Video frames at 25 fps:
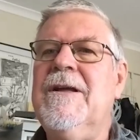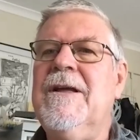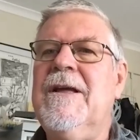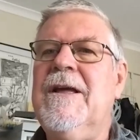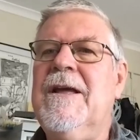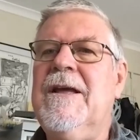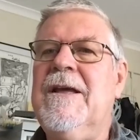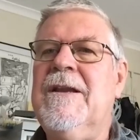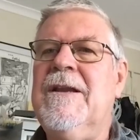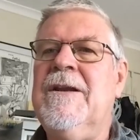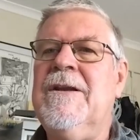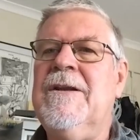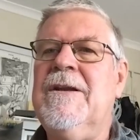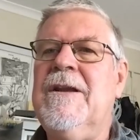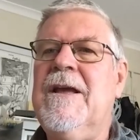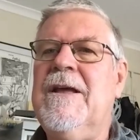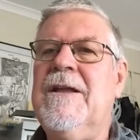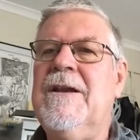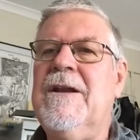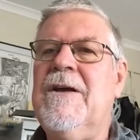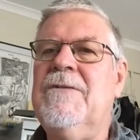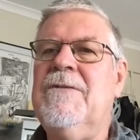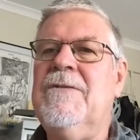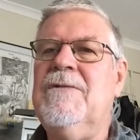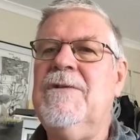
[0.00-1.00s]

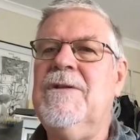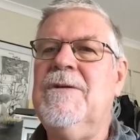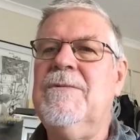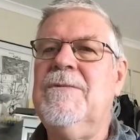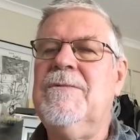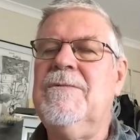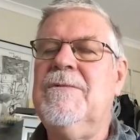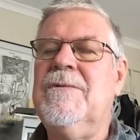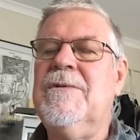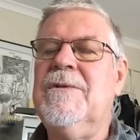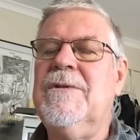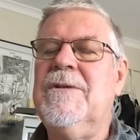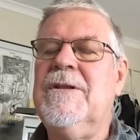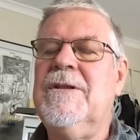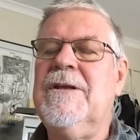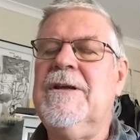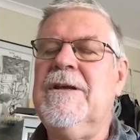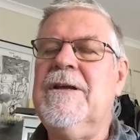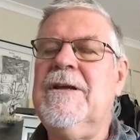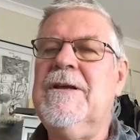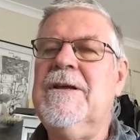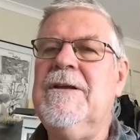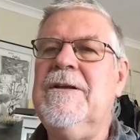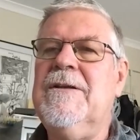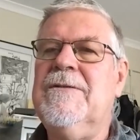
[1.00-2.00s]
And over the
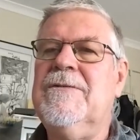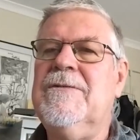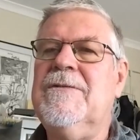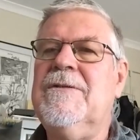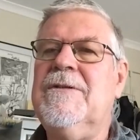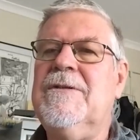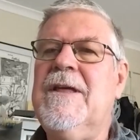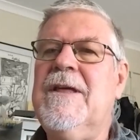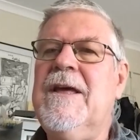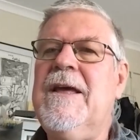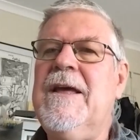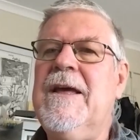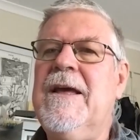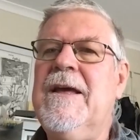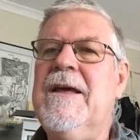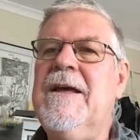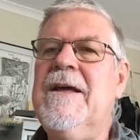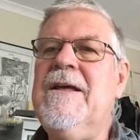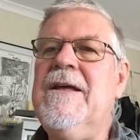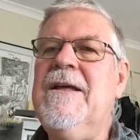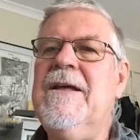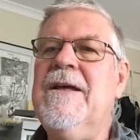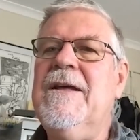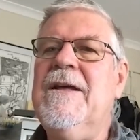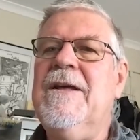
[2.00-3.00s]
years
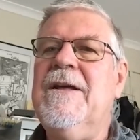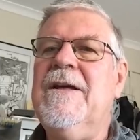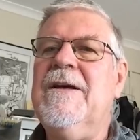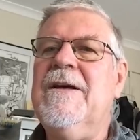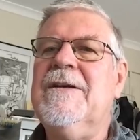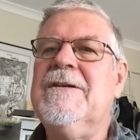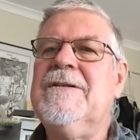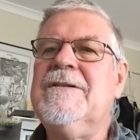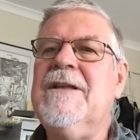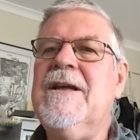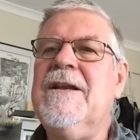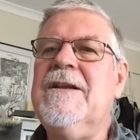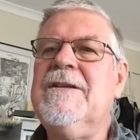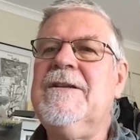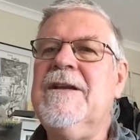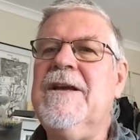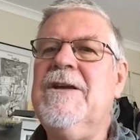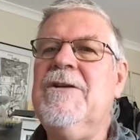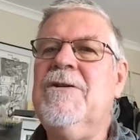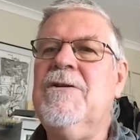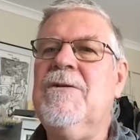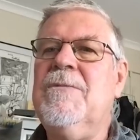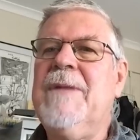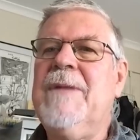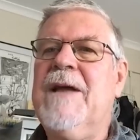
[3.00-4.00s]
there, I started to
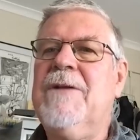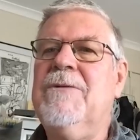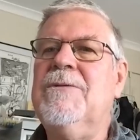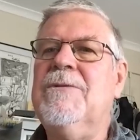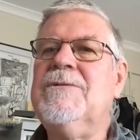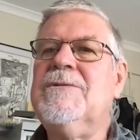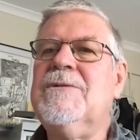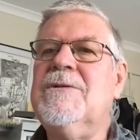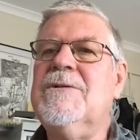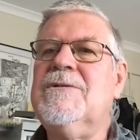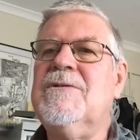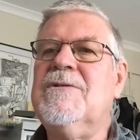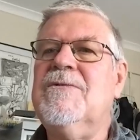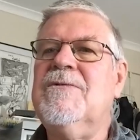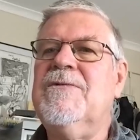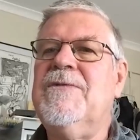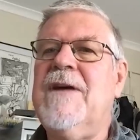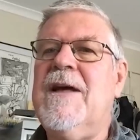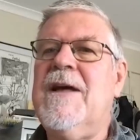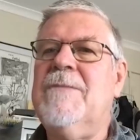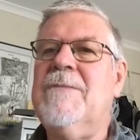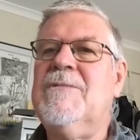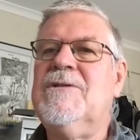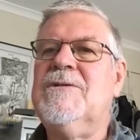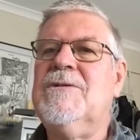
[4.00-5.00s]
hear about all sorts of
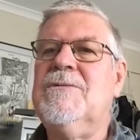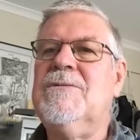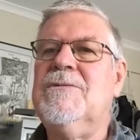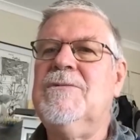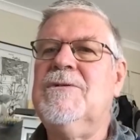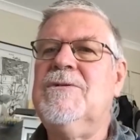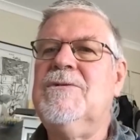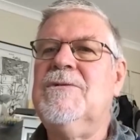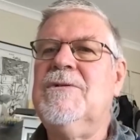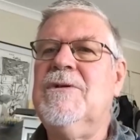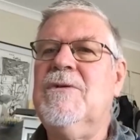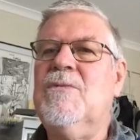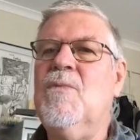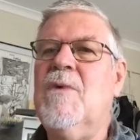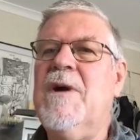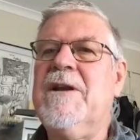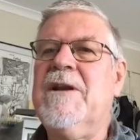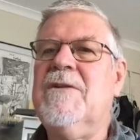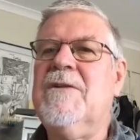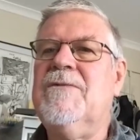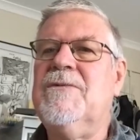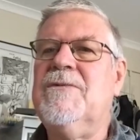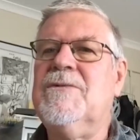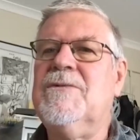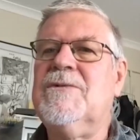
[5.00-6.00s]
farmers who were doing
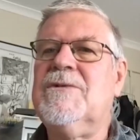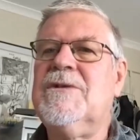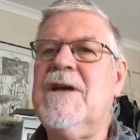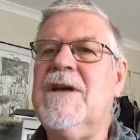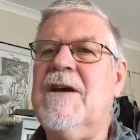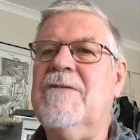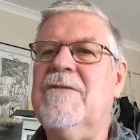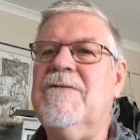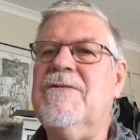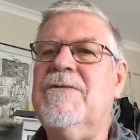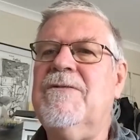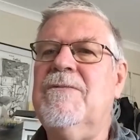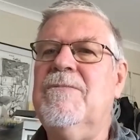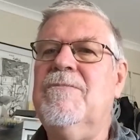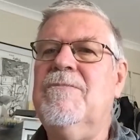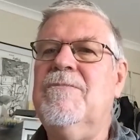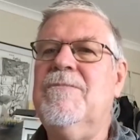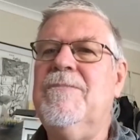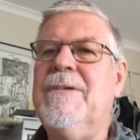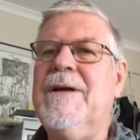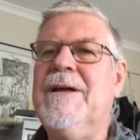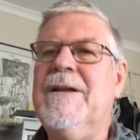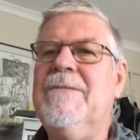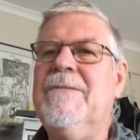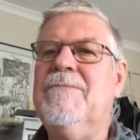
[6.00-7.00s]
wonderful stuff.
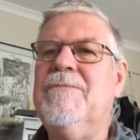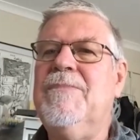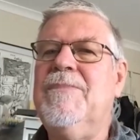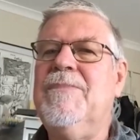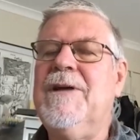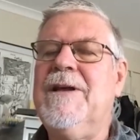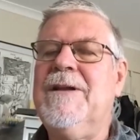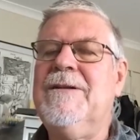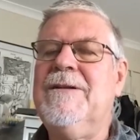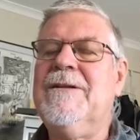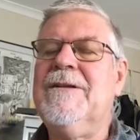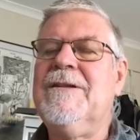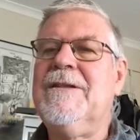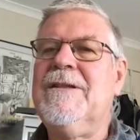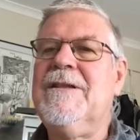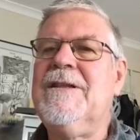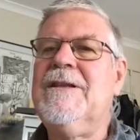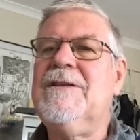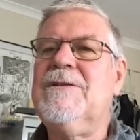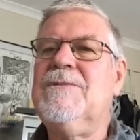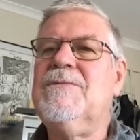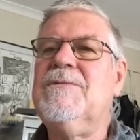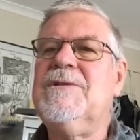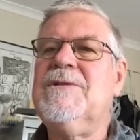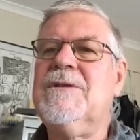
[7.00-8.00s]
But
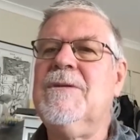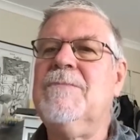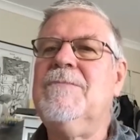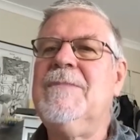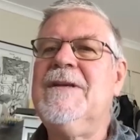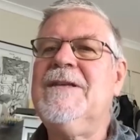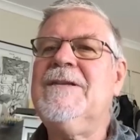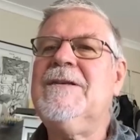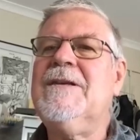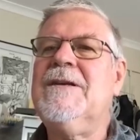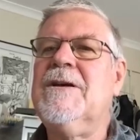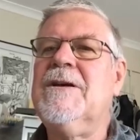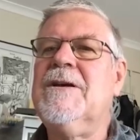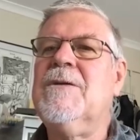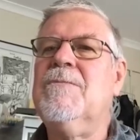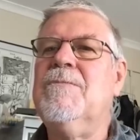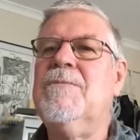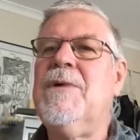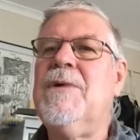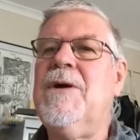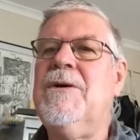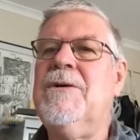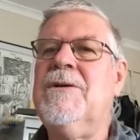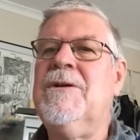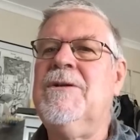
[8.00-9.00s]
this was a missing
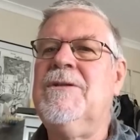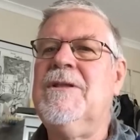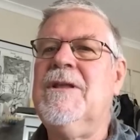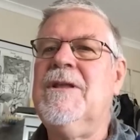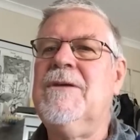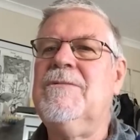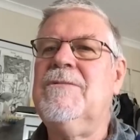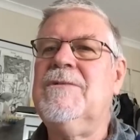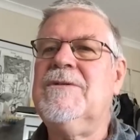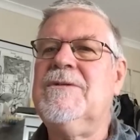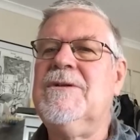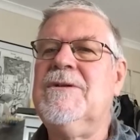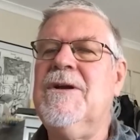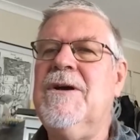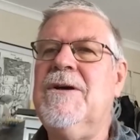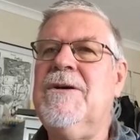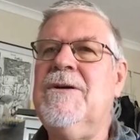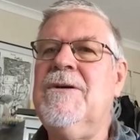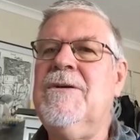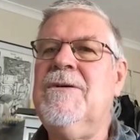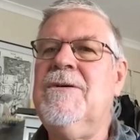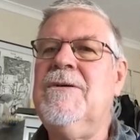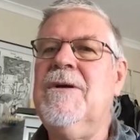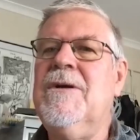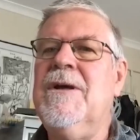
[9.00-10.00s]
component. There was
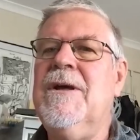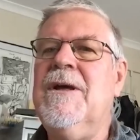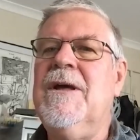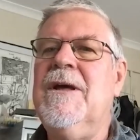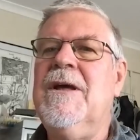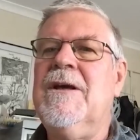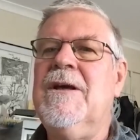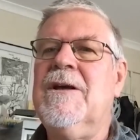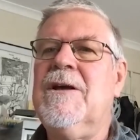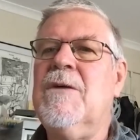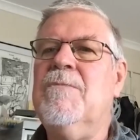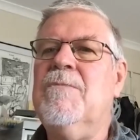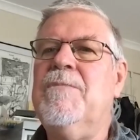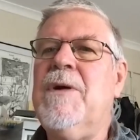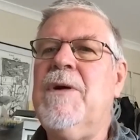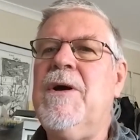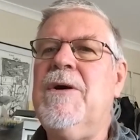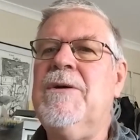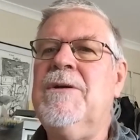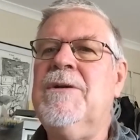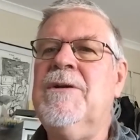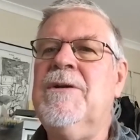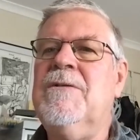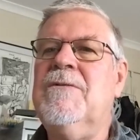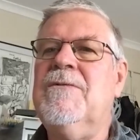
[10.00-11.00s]
no
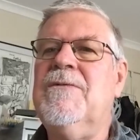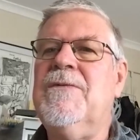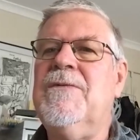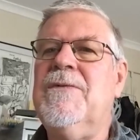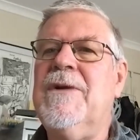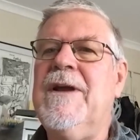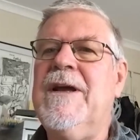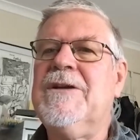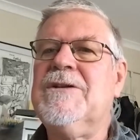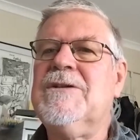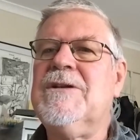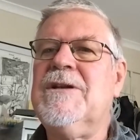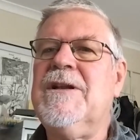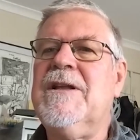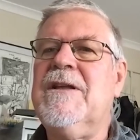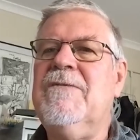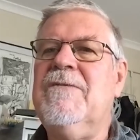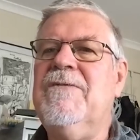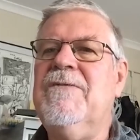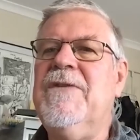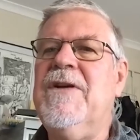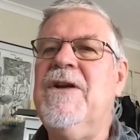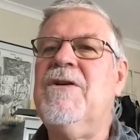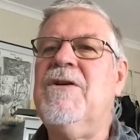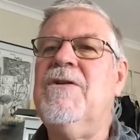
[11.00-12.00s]
component for actually
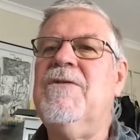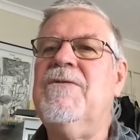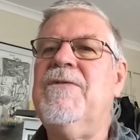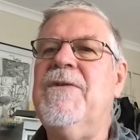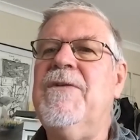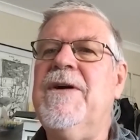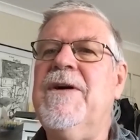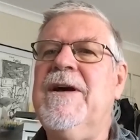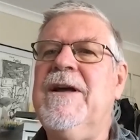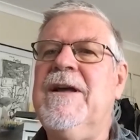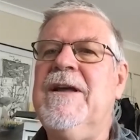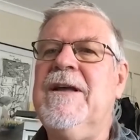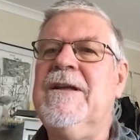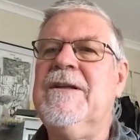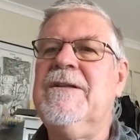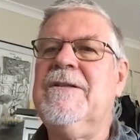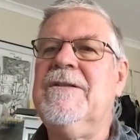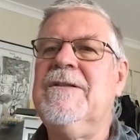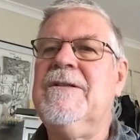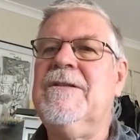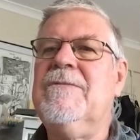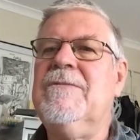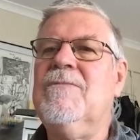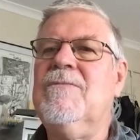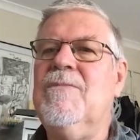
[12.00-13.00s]
verifying
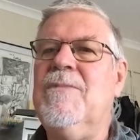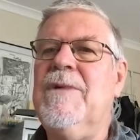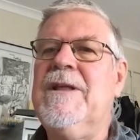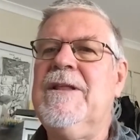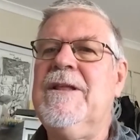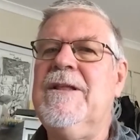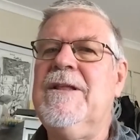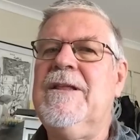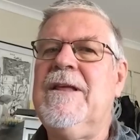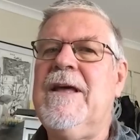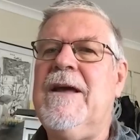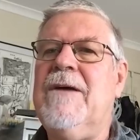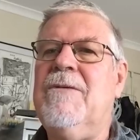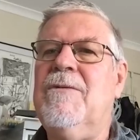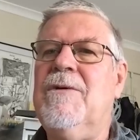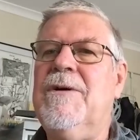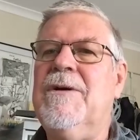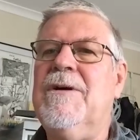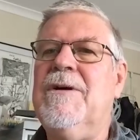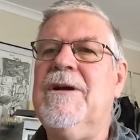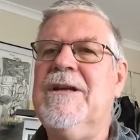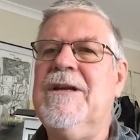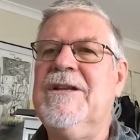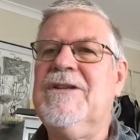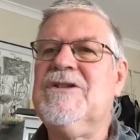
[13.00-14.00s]
whether they
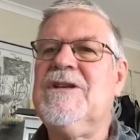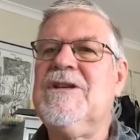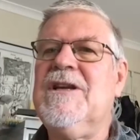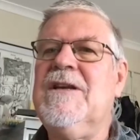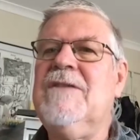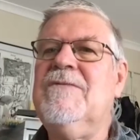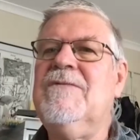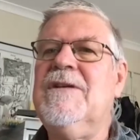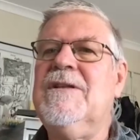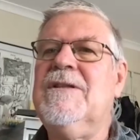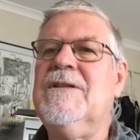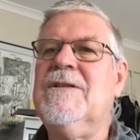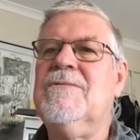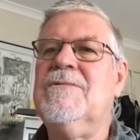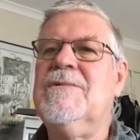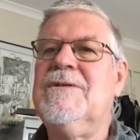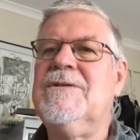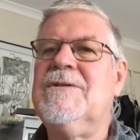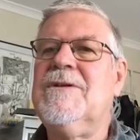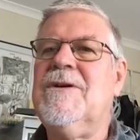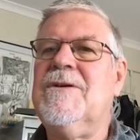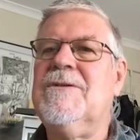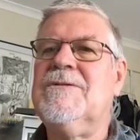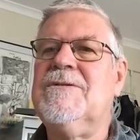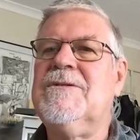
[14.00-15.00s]
were achieving the
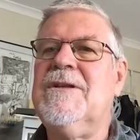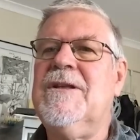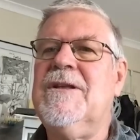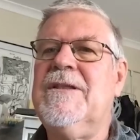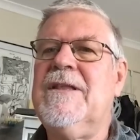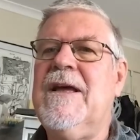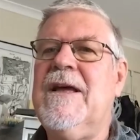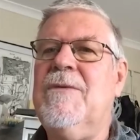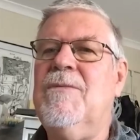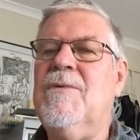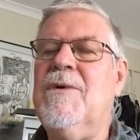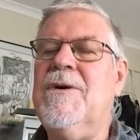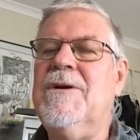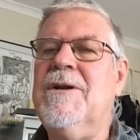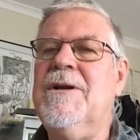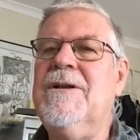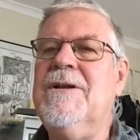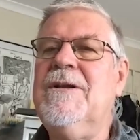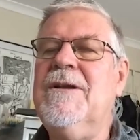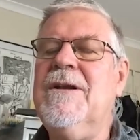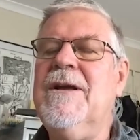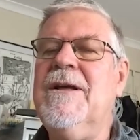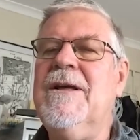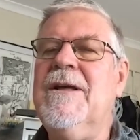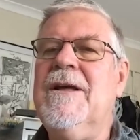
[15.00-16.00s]
results that they
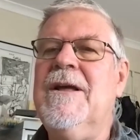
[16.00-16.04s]
wanted